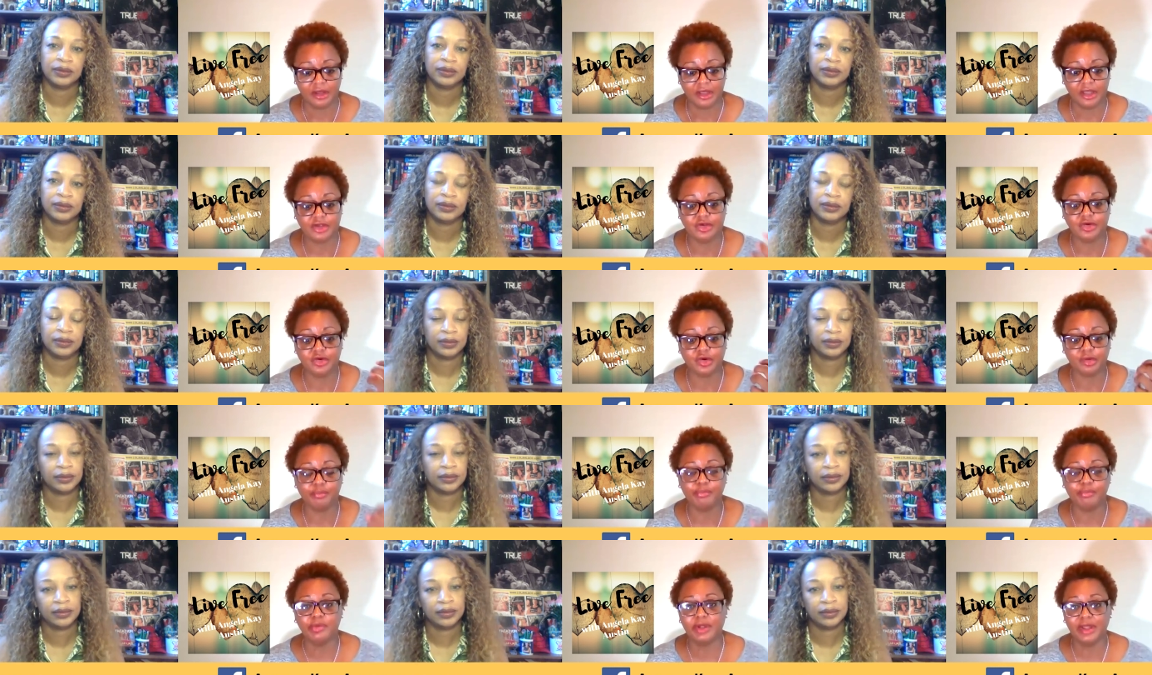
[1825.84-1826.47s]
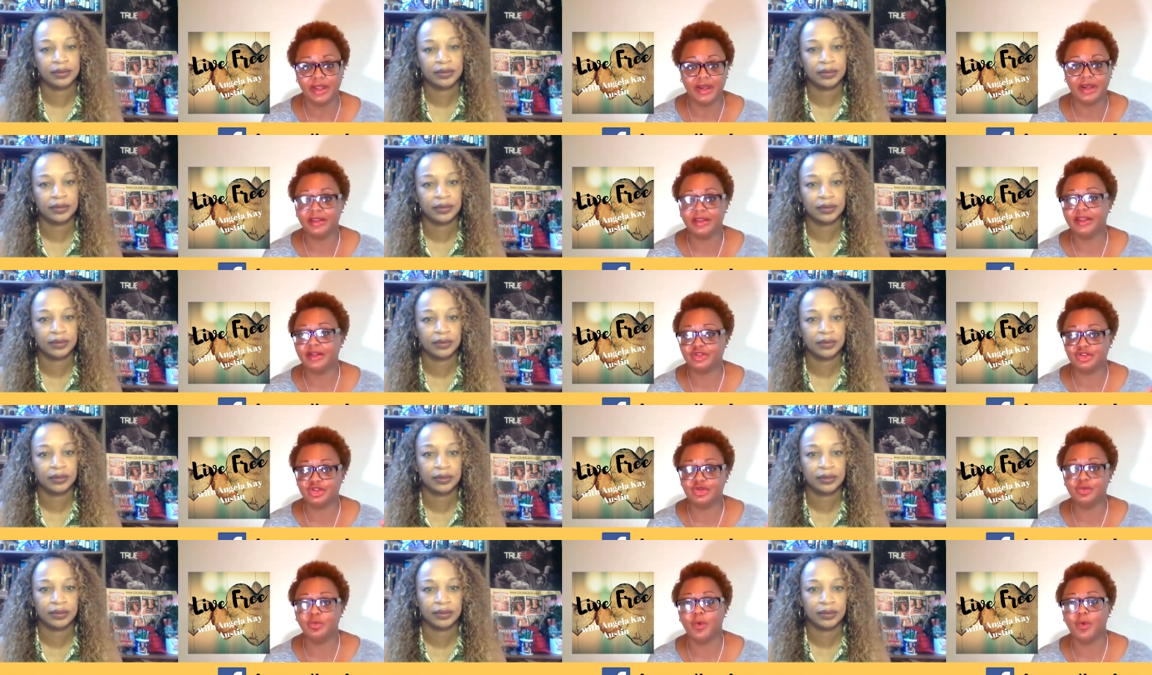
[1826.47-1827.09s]
Speaker 1: in your blood
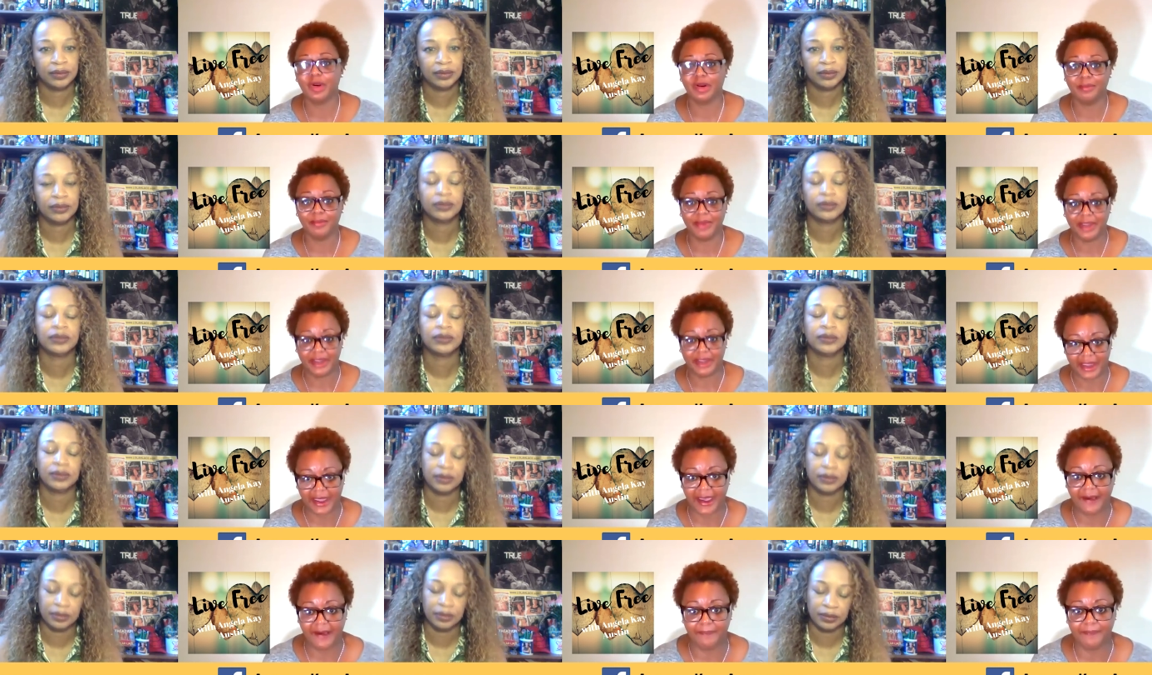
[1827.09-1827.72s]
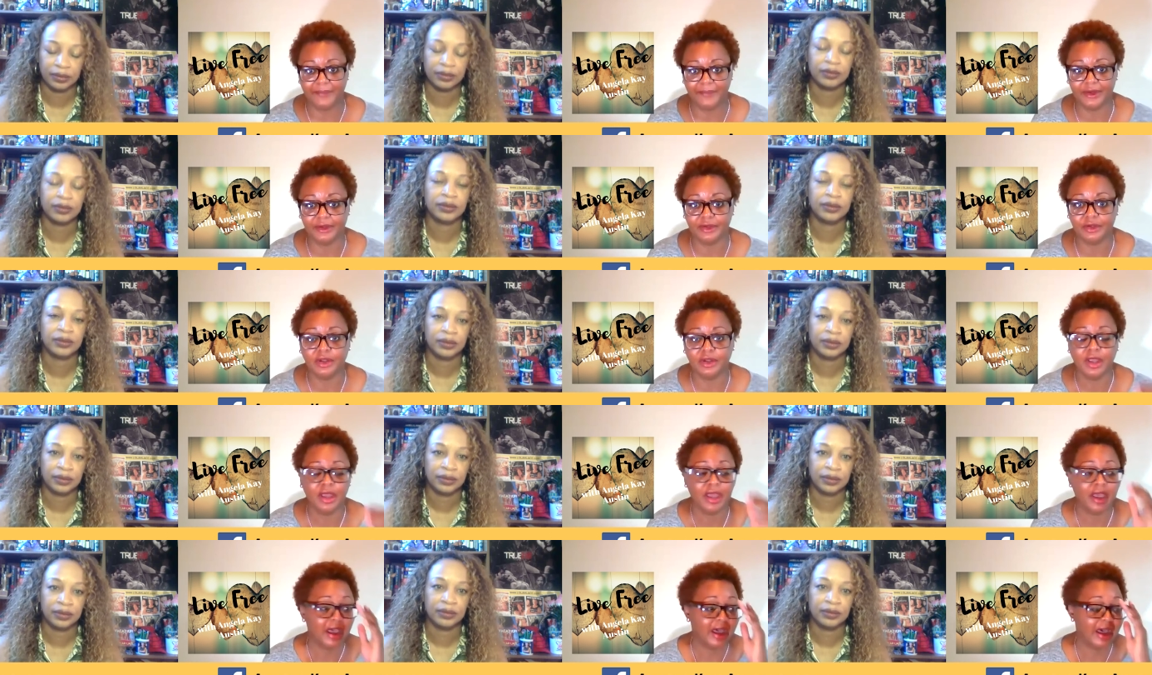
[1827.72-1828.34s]
that you want to make happen,
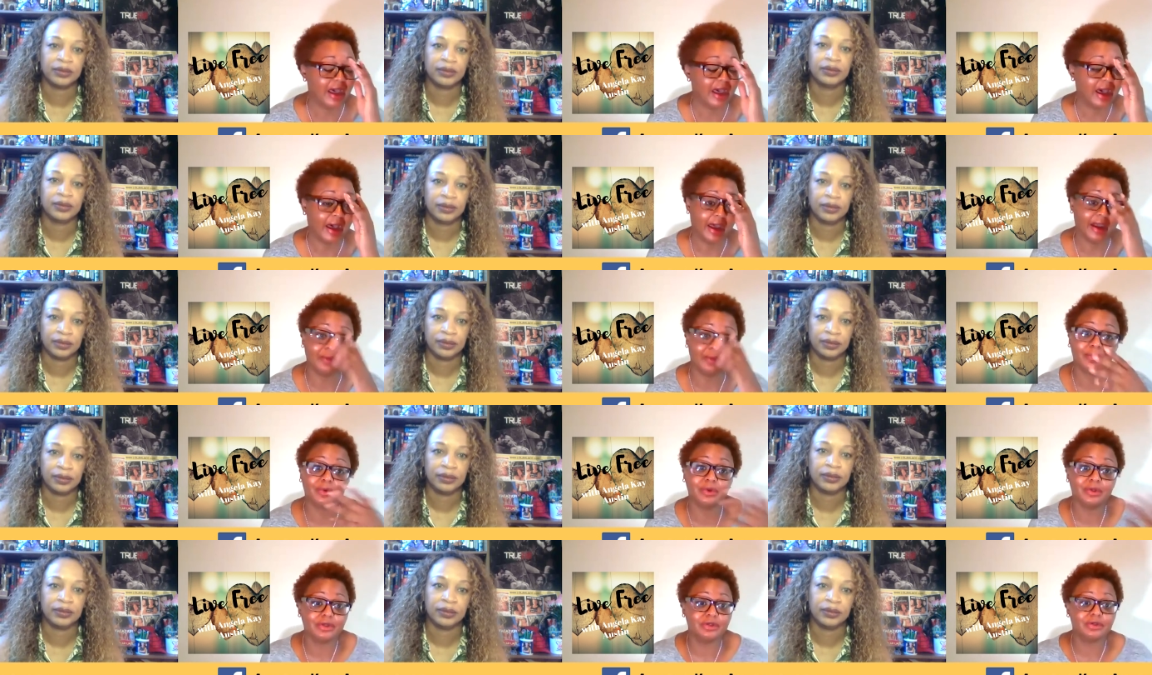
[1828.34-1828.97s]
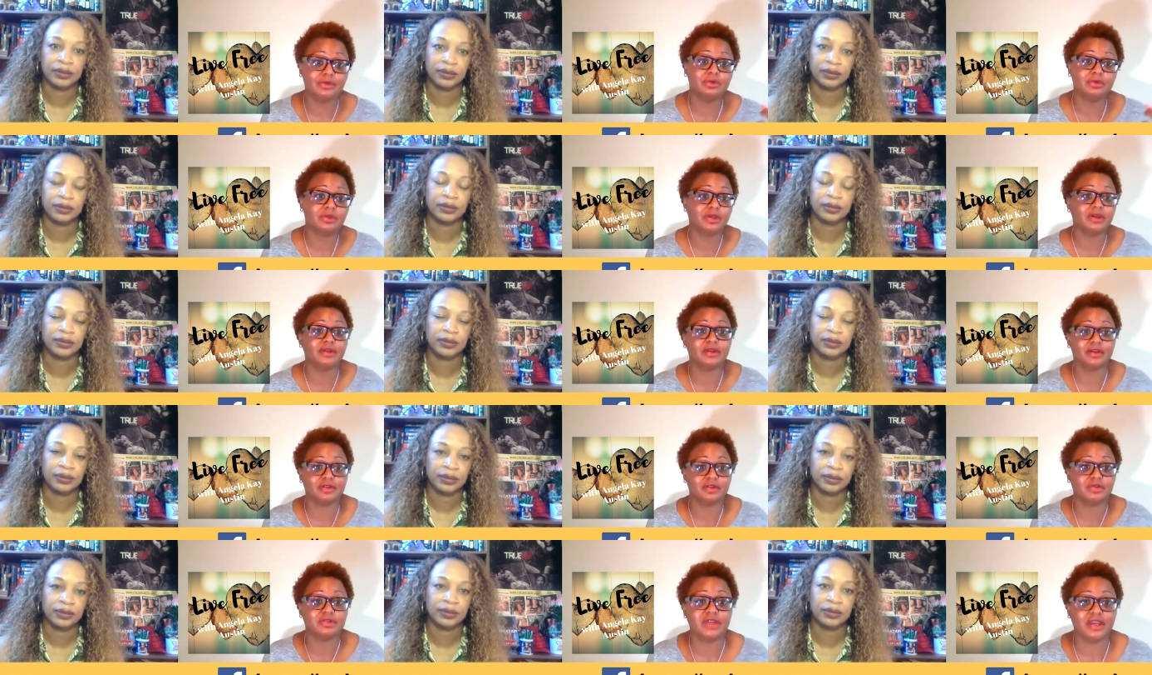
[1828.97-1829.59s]
I really do think
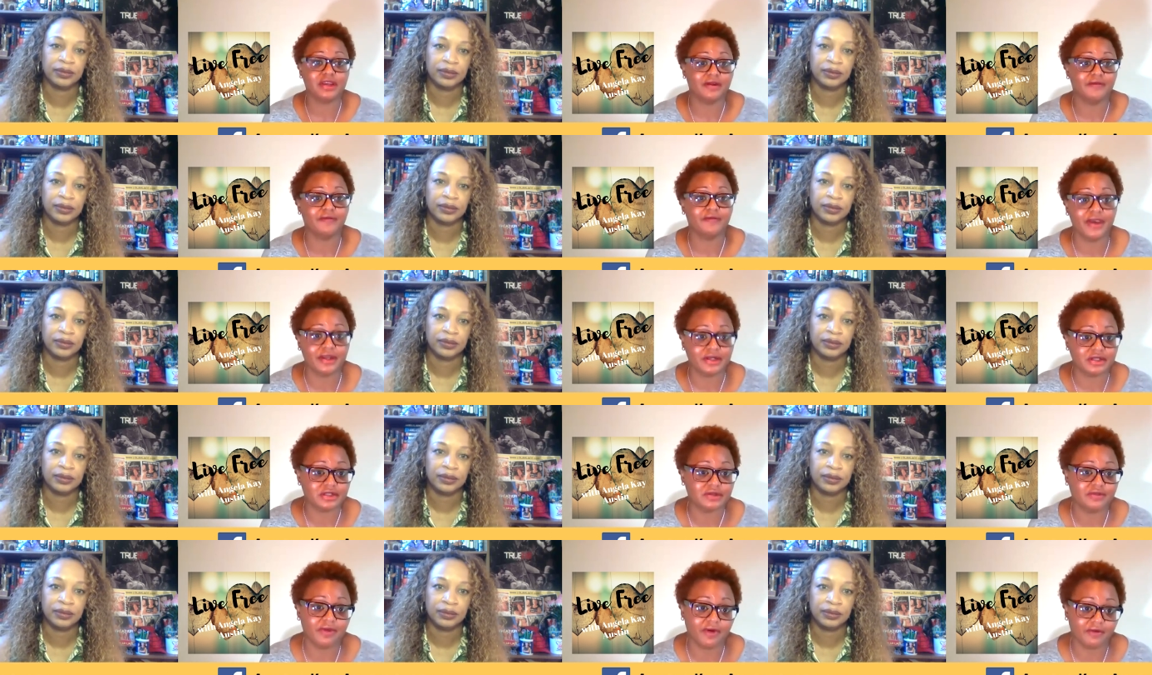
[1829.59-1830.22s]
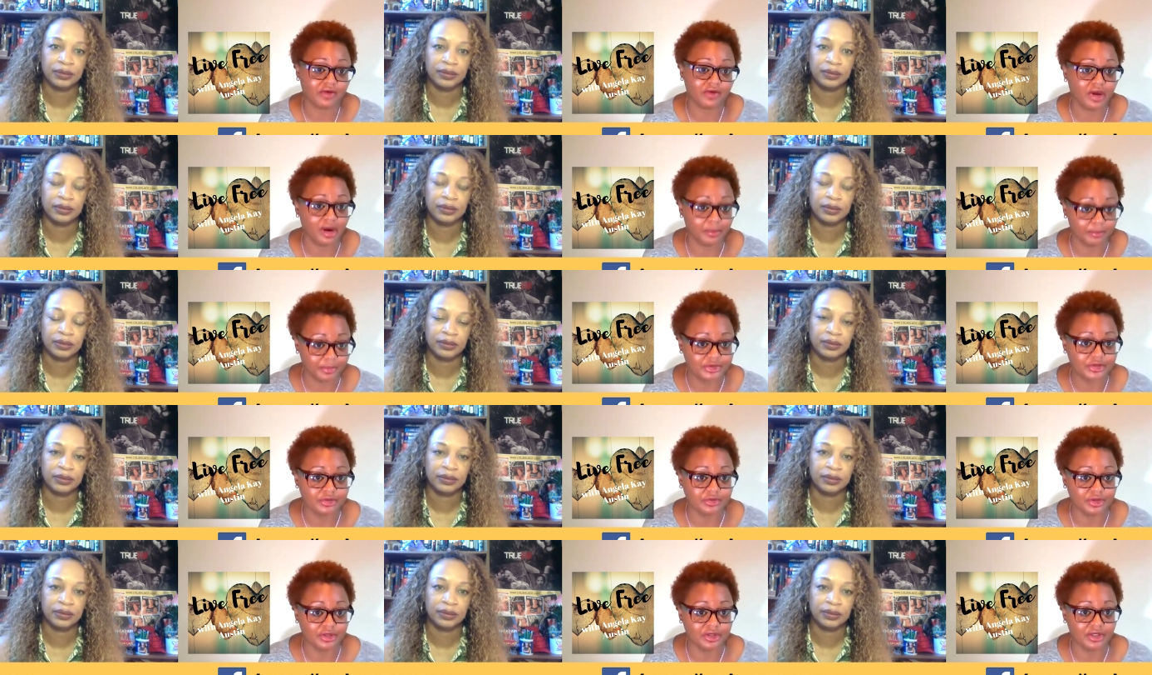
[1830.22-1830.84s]
that you take advantage of every
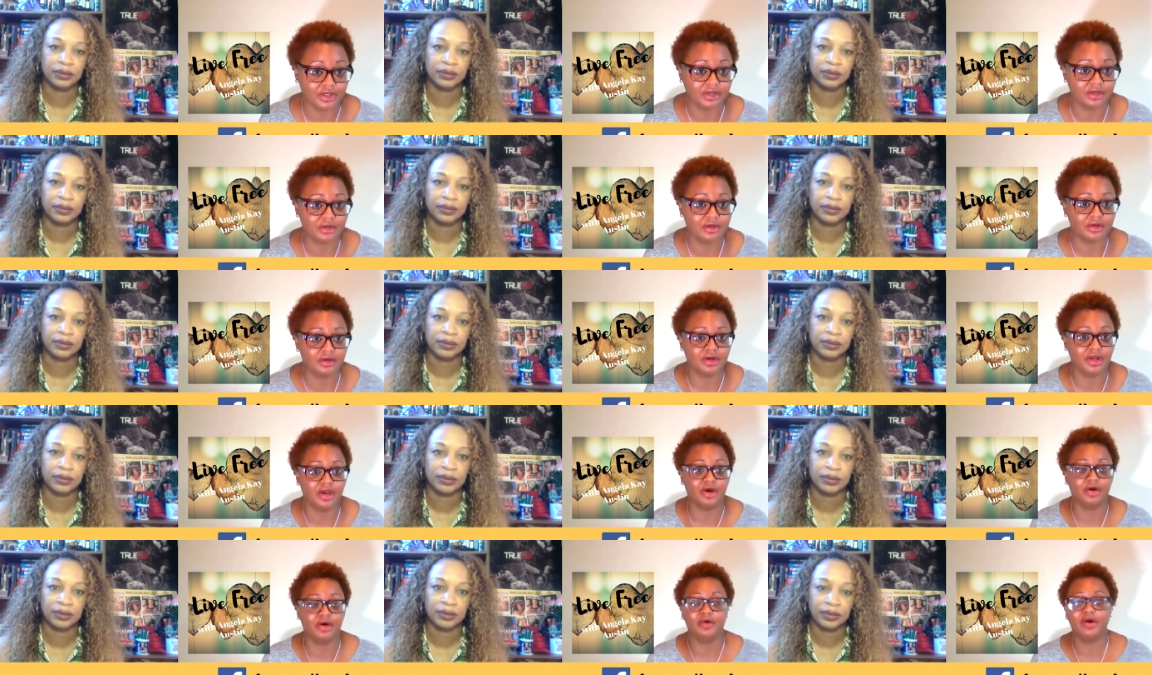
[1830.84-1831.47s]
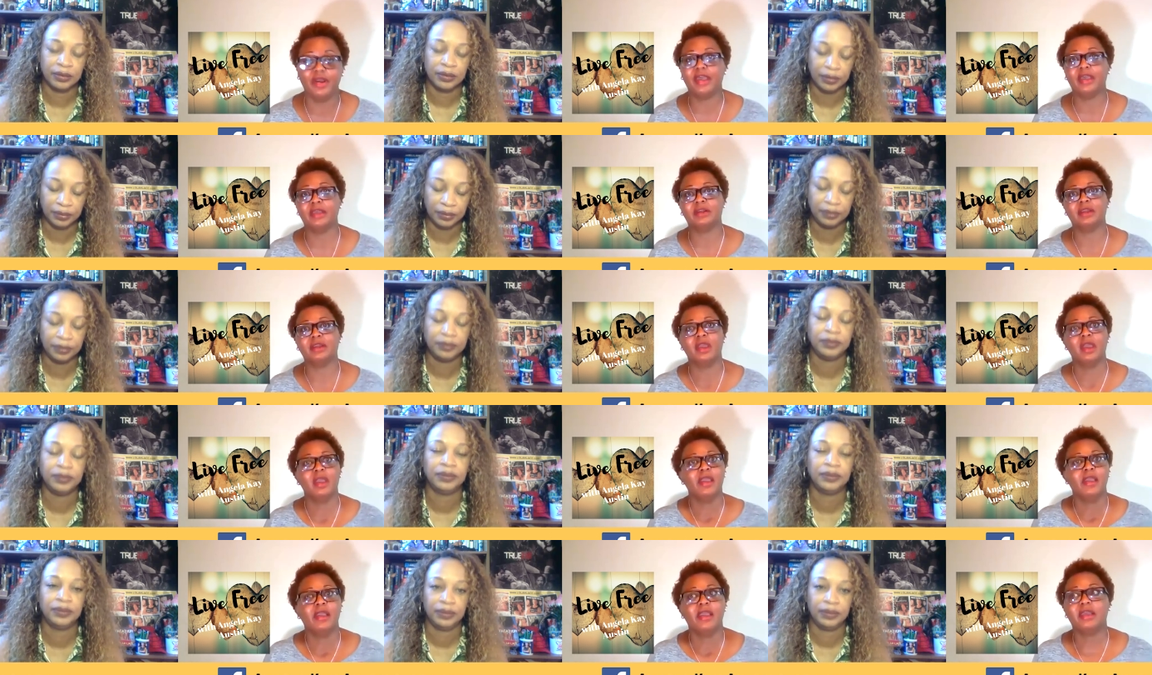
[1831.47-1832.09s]
opportunity, you know. Mm-hmm. And
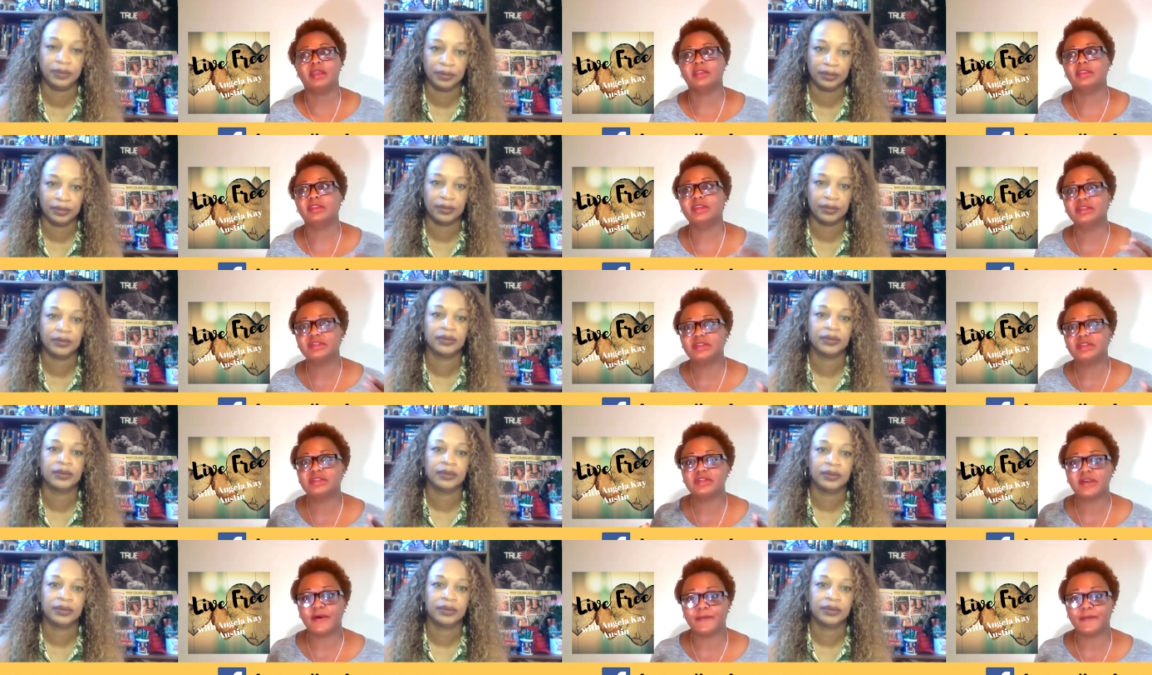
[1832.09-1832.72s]
and this is